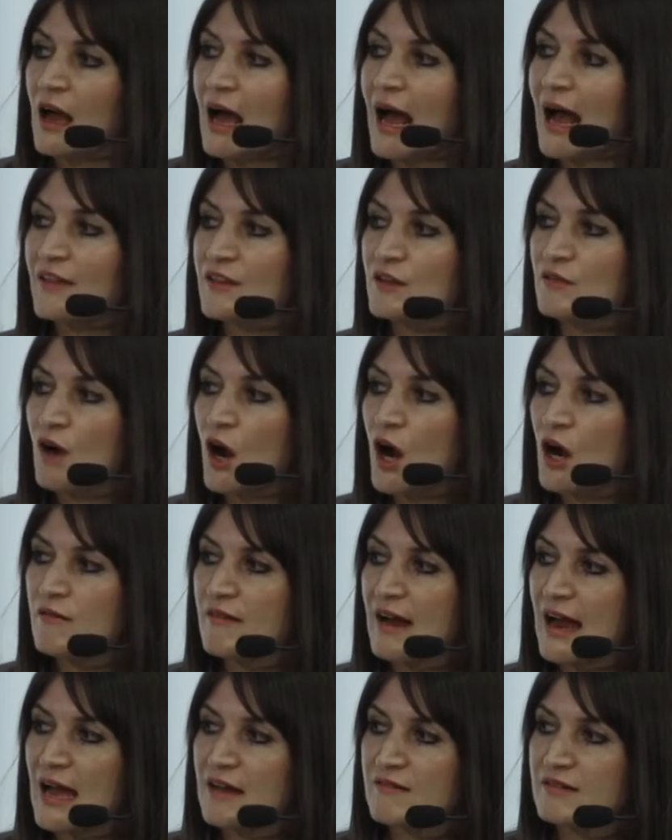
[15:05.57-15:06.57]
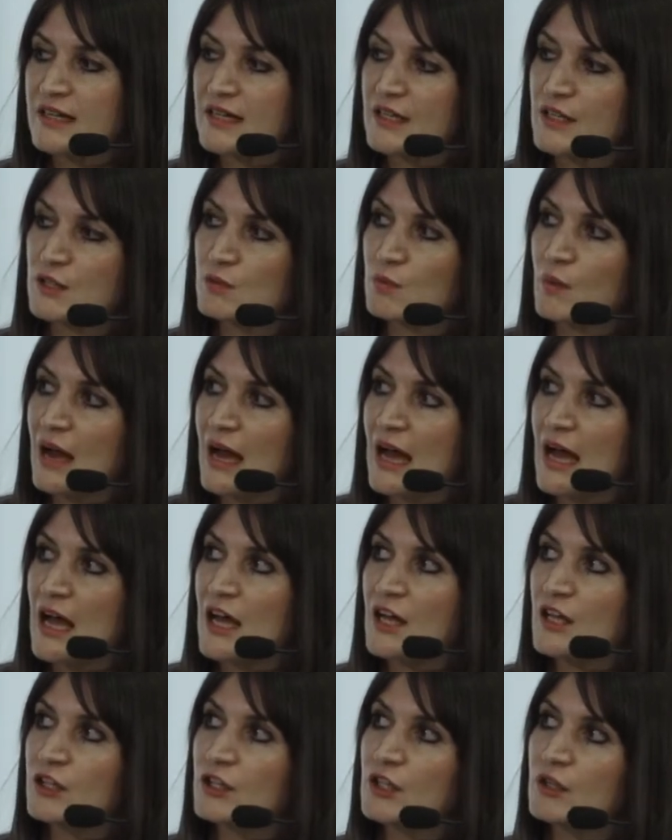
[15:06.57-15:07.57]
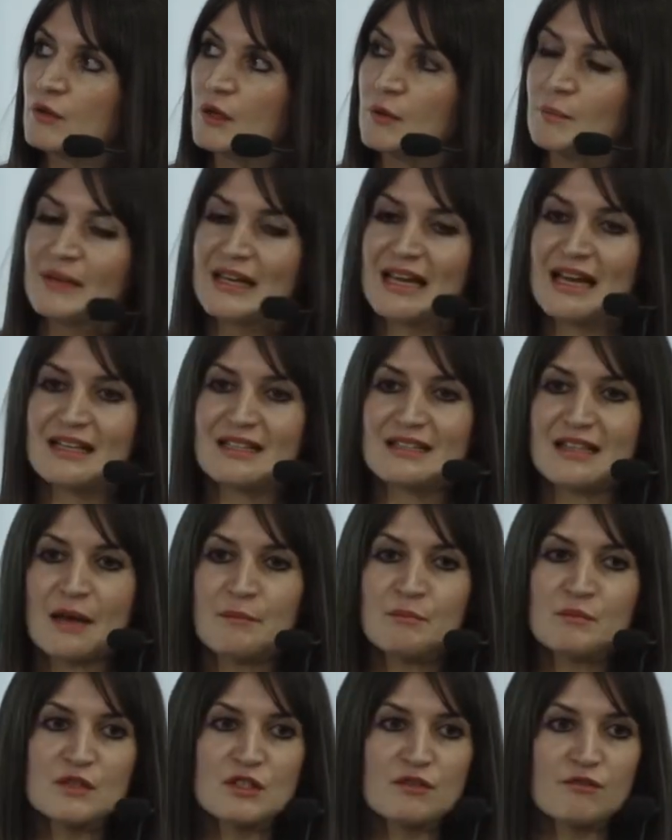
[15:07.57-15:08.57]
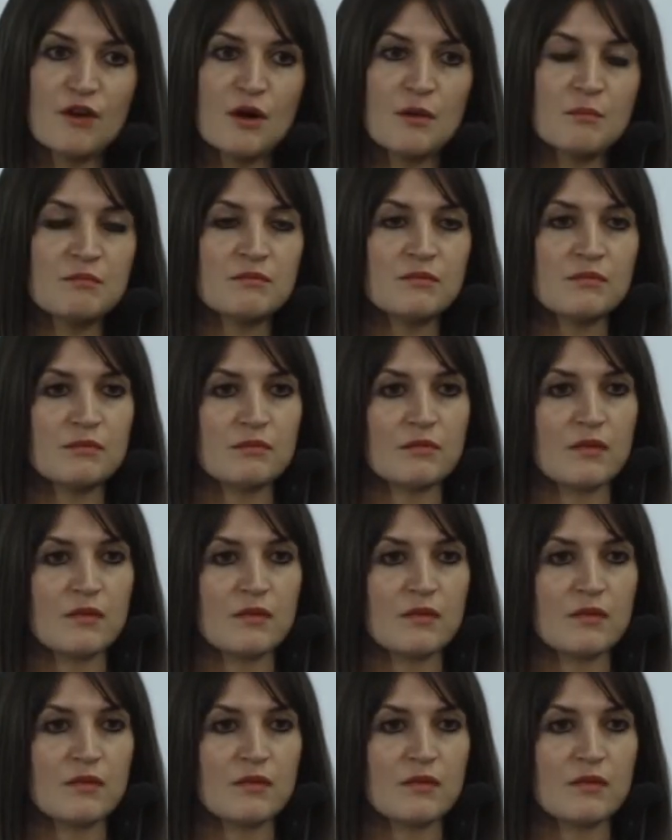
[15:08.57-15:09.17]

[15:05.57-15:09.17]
And there are areas where you can be exempt from